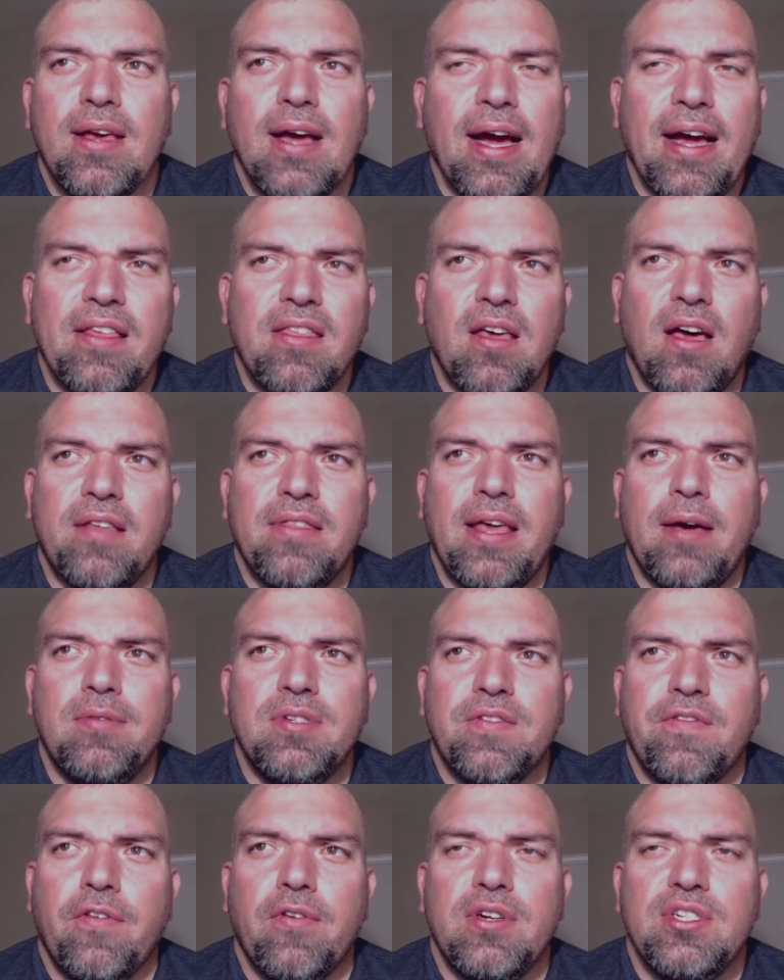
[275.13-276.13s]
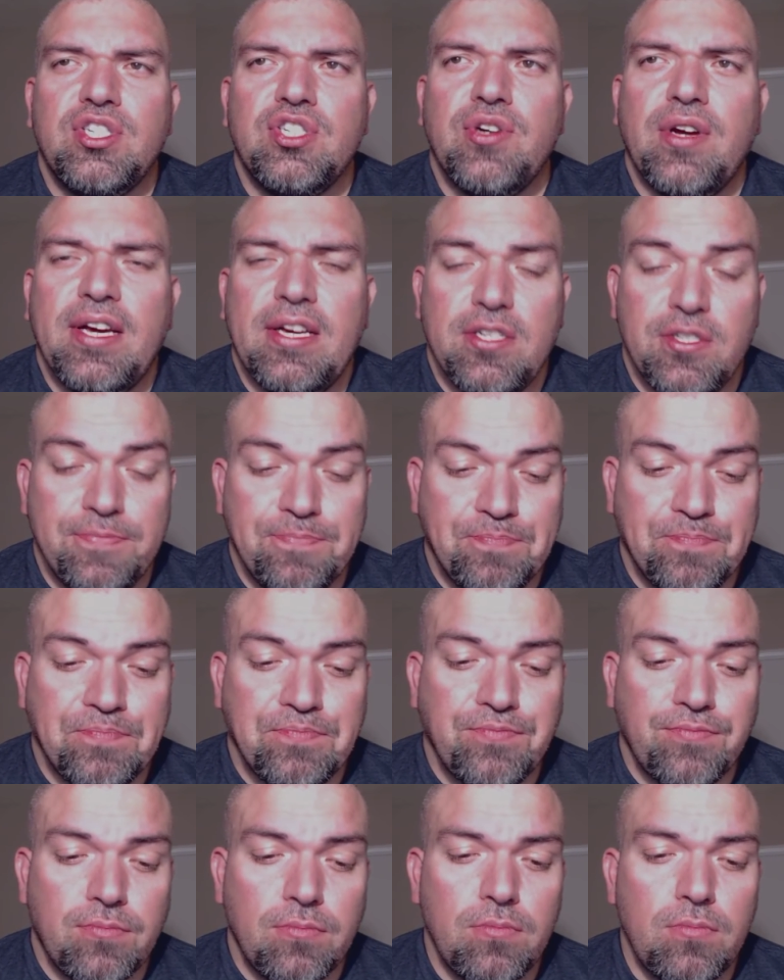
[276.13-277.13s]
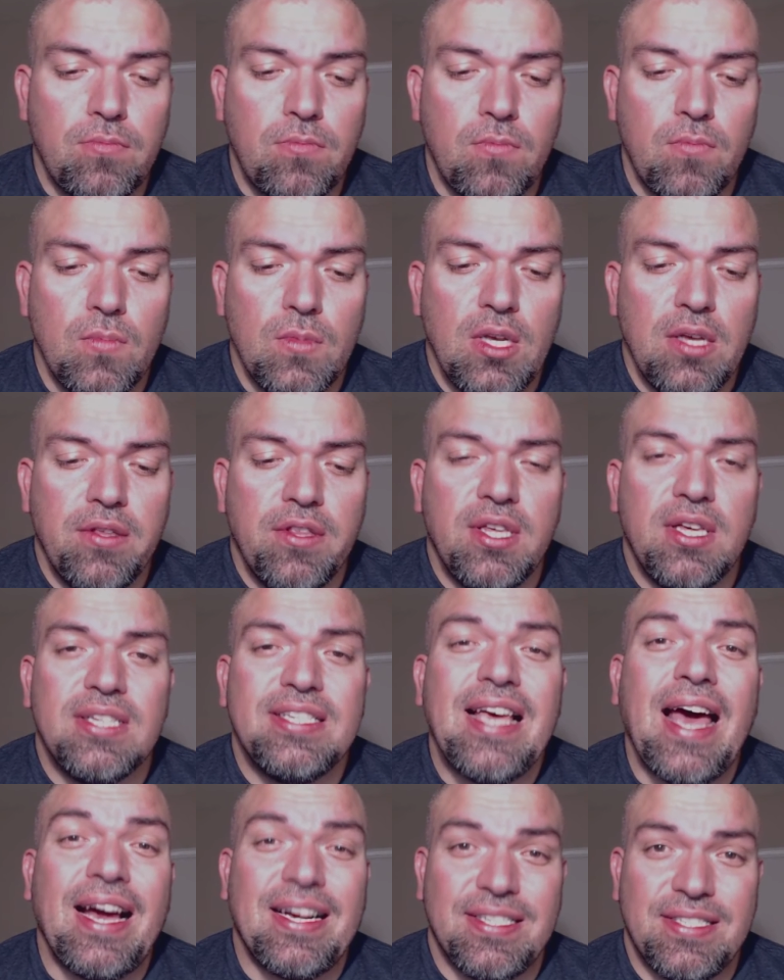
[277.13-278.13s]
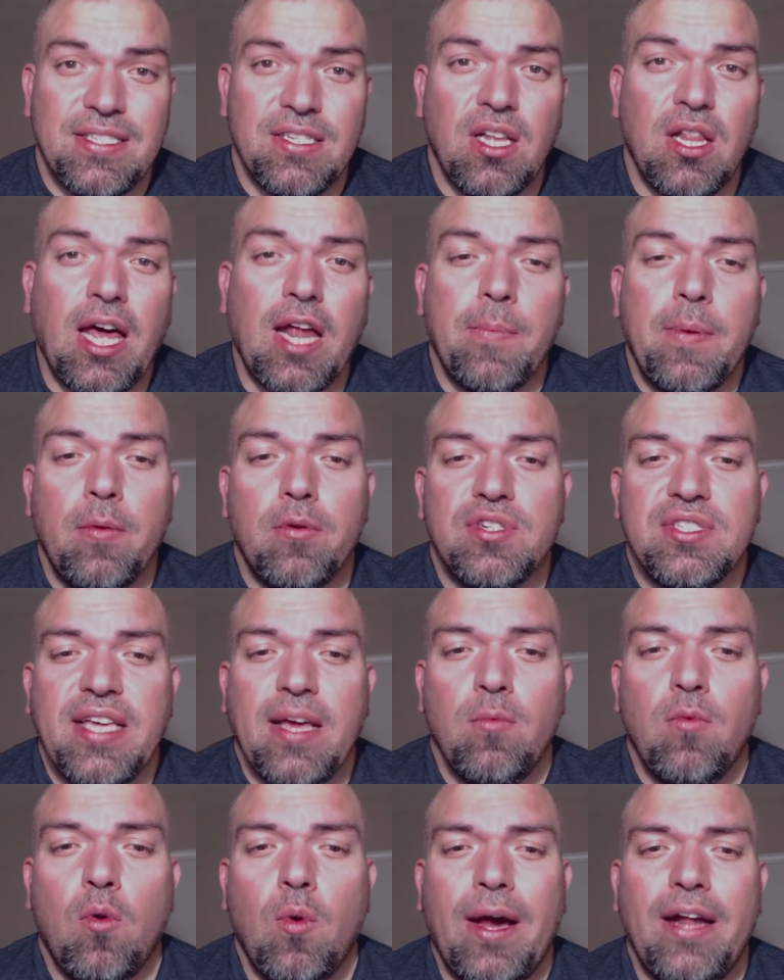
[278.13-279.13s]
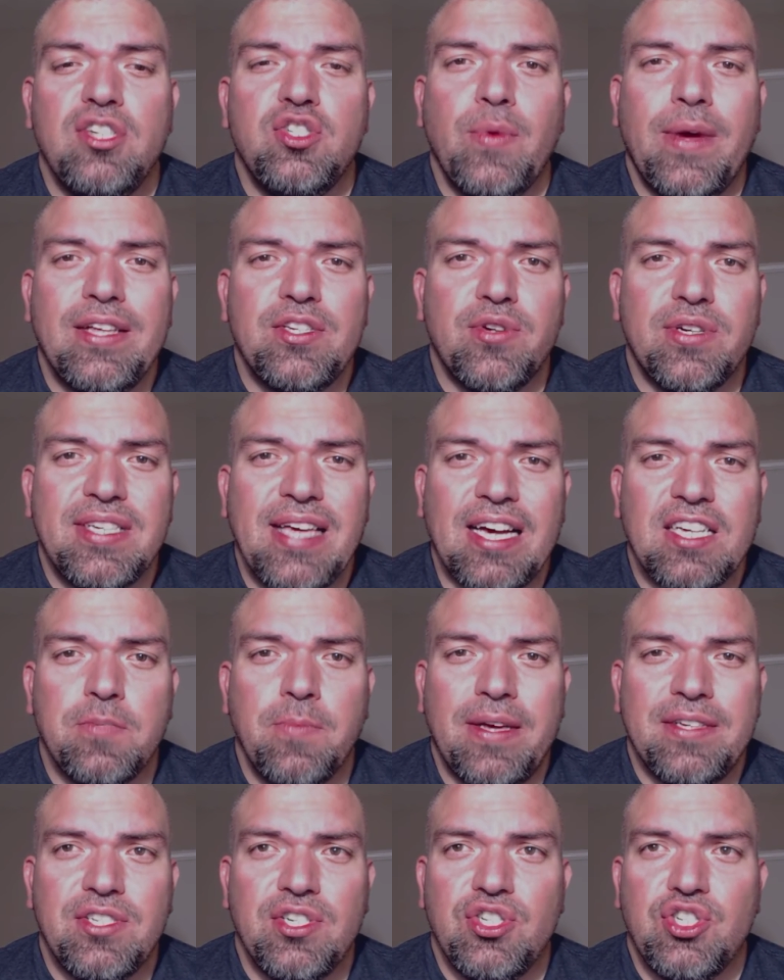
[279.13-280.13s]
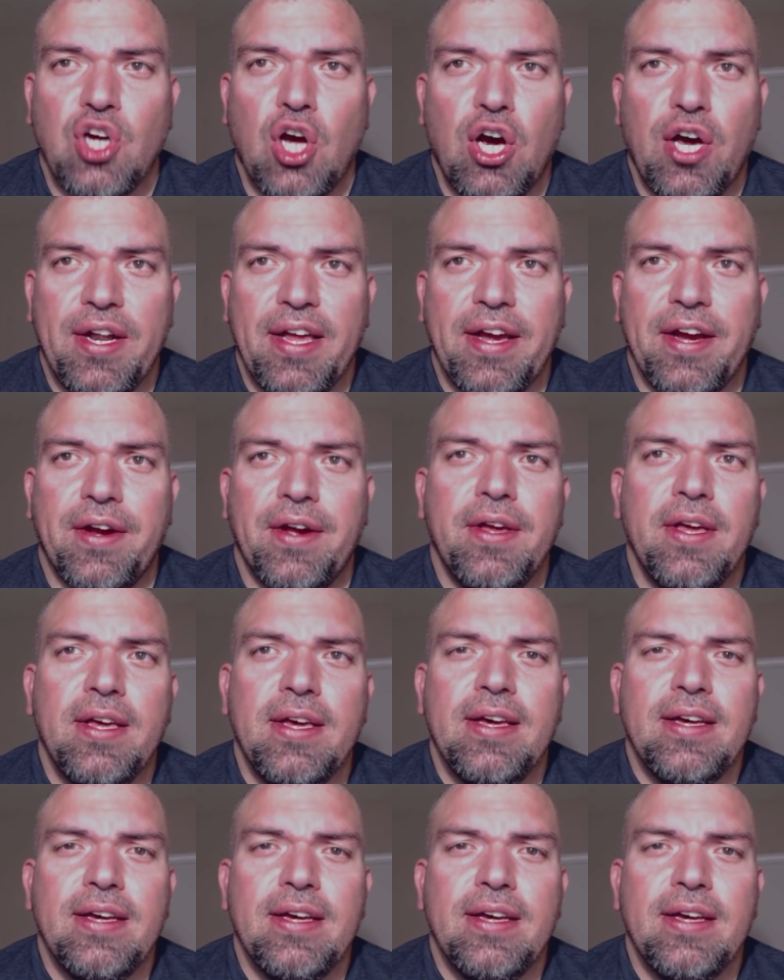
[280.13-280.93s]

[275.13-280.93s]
I thought that was very strange. The text, a lot of people are saying, well, why did you answer a text message on air?